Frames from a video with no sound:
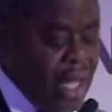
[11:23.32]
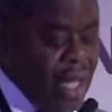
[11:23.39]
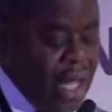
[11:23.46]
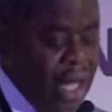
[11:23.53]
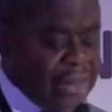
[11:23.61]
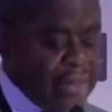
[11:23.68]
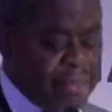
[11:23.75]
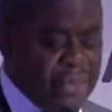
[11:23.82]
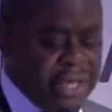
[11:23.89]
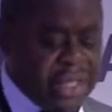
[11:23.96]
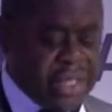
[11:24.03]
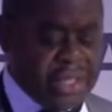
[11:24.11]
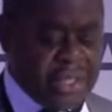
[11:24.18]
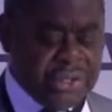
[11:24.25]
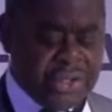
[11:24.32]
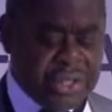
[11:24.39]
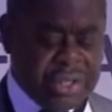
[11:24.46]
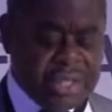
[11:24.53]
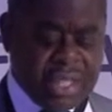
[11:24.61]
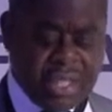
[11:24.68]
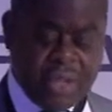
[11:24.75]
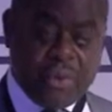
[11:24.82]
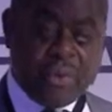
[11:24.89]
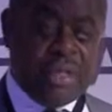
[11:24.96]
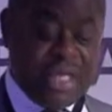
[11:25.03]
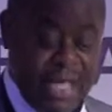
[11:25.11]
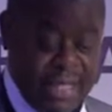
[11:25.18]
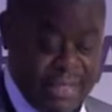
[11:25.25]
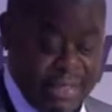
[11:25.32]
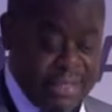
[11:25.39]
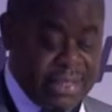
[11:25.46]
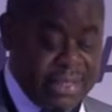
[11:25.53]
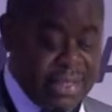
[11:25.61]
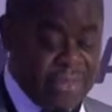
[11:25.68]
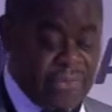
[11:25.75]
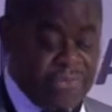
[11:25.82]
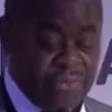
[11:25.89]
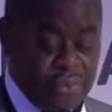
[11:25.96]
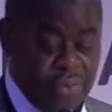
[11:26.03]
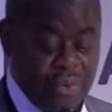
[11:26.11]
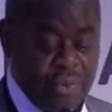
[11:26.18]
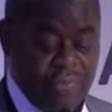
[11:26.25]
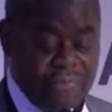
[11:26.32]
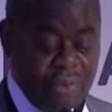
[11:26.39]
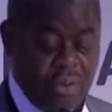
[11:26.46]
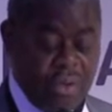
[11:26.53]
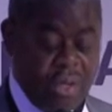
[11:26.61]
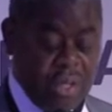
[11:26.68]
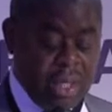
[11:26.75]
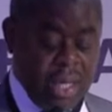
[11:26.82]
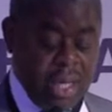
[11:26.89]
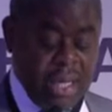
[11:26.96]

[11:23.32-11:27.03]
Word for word: Other preconditions include the existence of the rule of law,